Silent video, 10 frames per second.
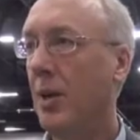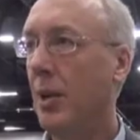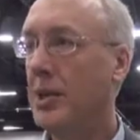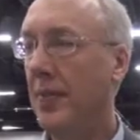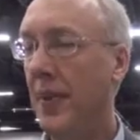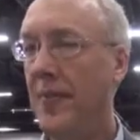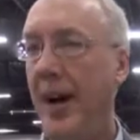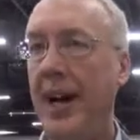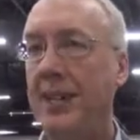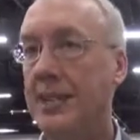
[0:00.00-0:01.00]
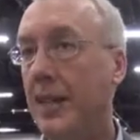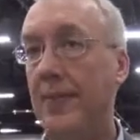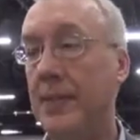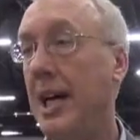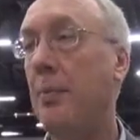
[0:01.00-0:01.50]
Whereas if you find,
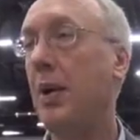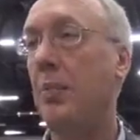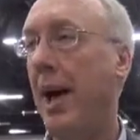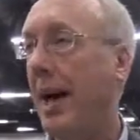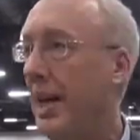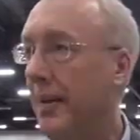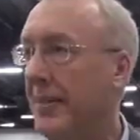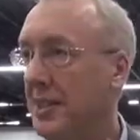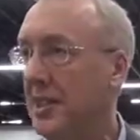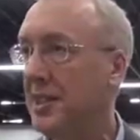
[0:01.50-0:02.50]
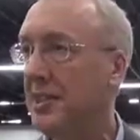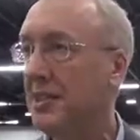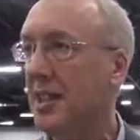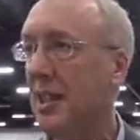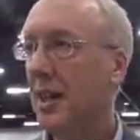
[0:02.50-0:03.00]
say, for example, your black leg
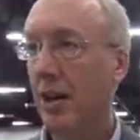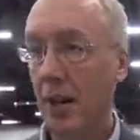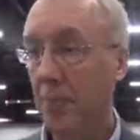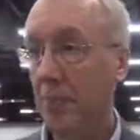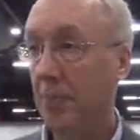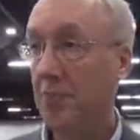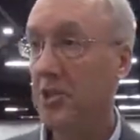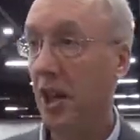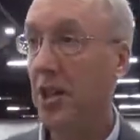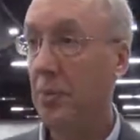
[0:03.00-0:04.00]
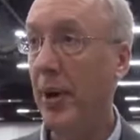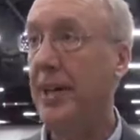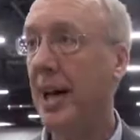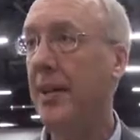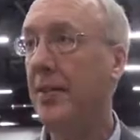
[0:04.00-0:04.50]
resistance or you're starting to
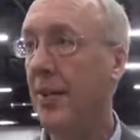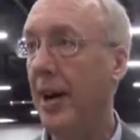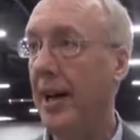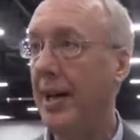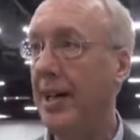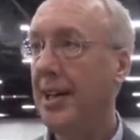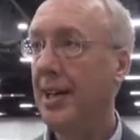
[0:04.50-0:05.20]
break down in variety,